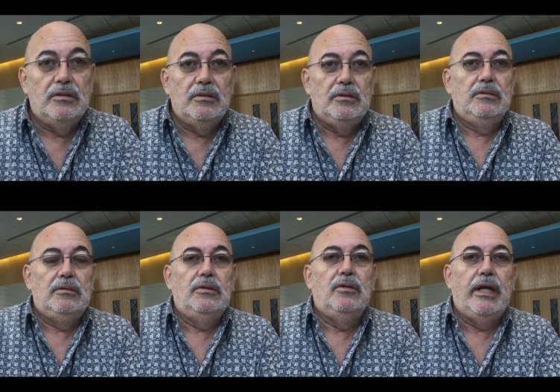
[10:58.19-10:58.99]
Right.
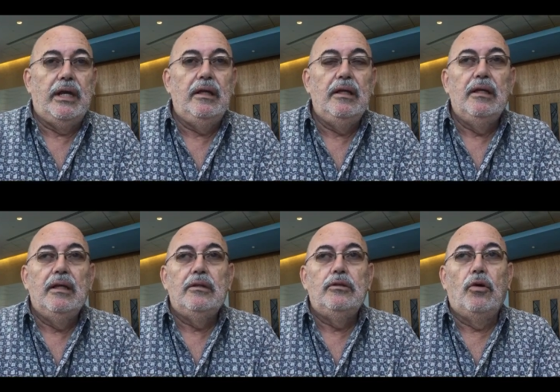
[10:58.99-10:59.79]
Okay.
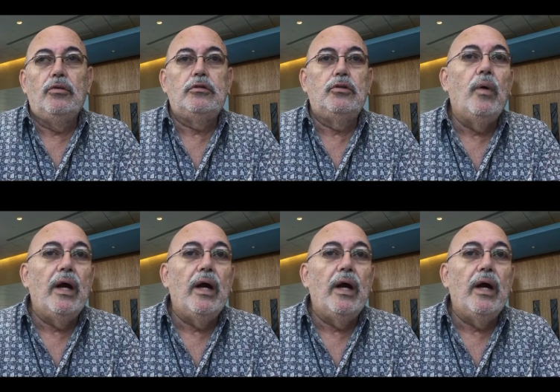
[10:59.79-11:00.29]
Those two